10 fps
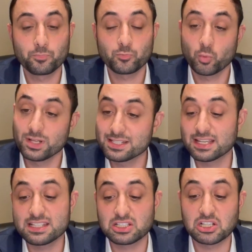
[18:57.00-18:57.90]
When he
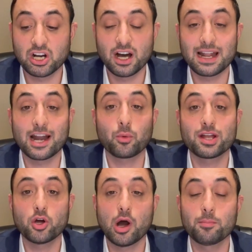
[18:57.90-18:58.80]
says to God, how do I
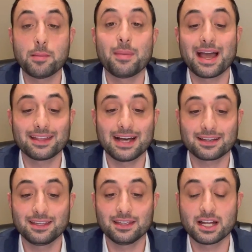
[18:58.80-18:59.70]
know? How do I
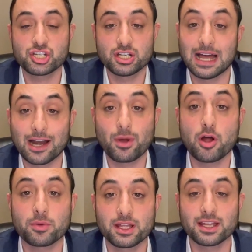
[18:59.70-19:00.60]
know I'm
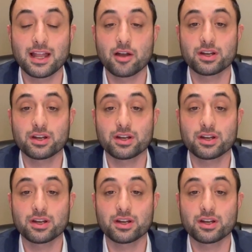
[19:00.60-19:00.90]
going to inherit